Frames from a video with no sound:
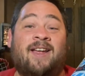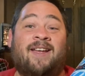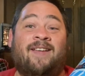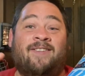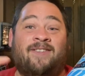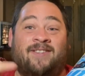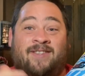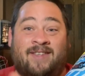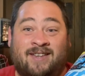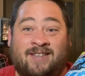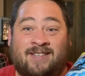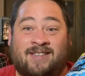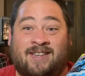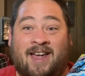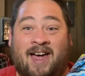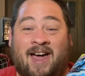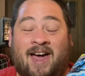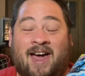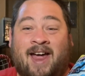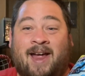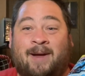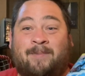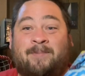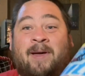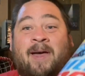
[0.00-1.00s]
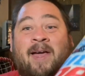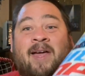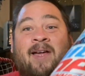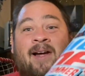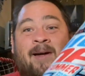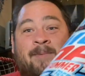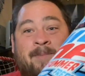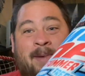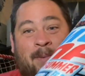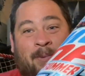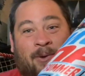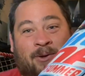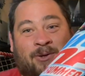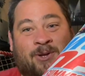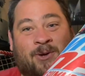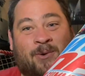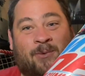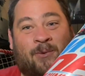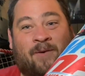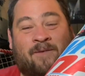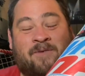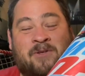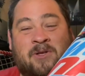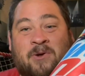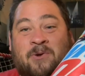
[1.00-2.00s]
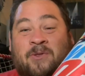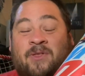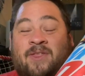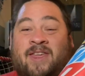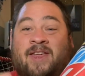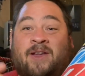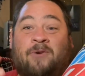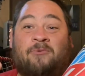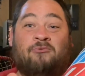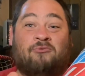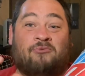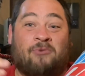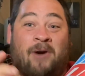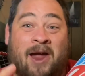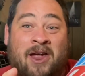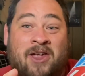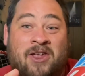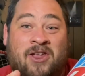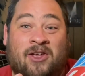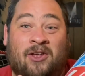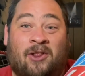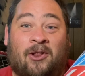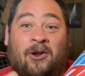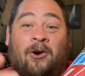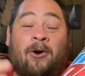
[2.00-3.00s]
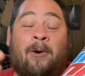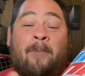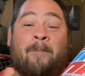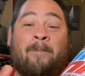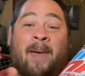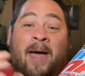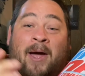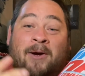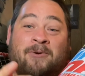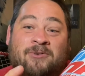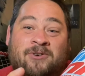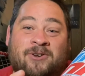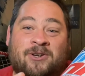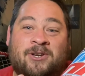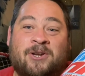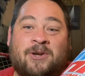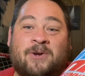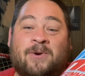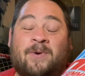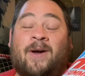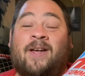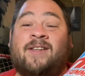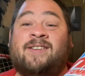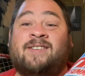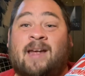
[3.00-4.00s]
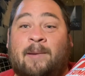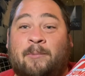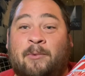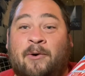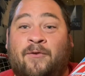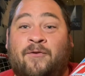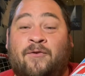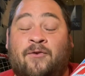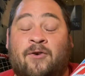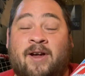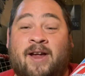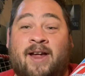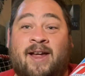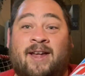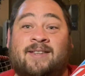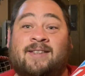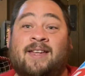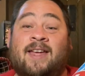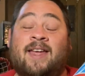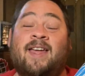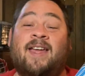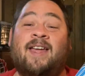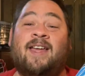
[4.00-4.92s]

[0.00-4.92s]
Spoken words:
This time I'm able to review the regular Mountain Dew Summer Freeze.